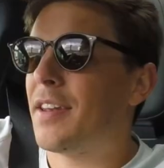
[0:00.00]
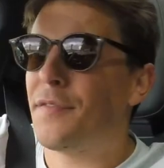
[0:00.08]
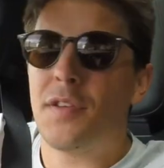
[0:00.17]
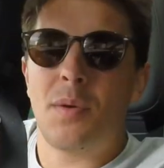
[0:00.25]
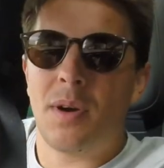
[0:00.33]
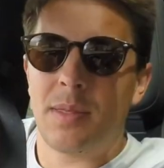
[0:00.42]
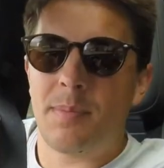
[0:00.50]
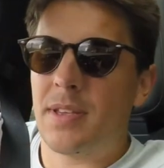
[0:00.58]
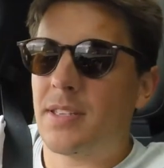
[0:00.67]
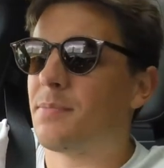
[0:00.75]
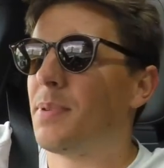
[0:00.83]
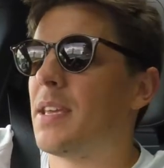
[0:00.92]
few other
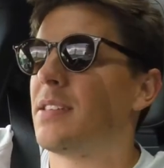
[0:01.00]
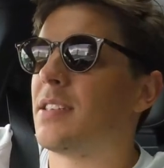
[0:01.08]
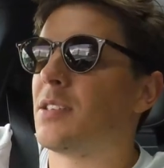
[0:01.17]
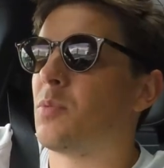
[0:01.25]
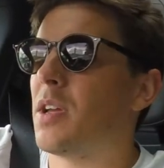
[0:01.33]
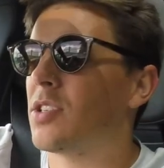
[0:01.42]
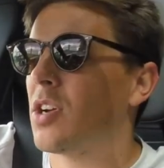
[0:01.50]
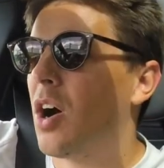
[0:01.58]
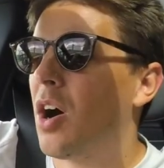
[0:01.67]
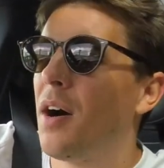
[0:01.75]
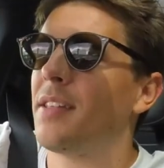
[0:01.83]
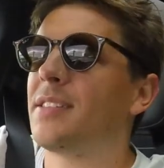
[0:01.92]
bits and pieces, which
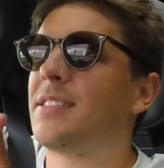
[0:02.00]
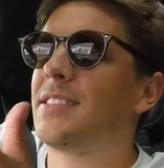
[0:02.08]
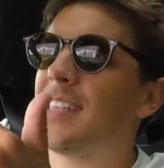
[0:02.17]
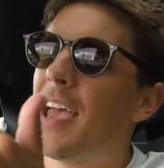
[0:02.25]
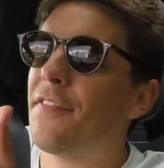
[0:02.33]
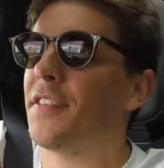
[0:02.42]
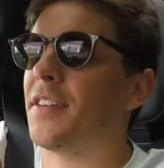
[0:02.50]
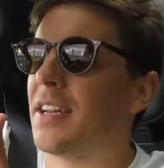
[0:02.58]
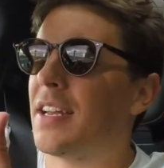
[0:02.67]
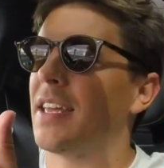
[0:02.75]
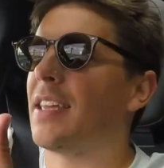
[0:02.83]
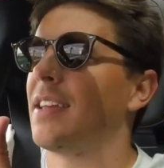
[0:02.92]
are
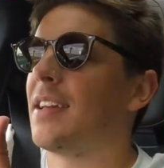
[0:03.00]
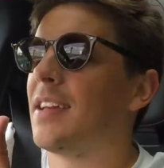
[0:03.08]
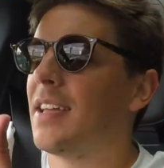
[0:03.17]
definitely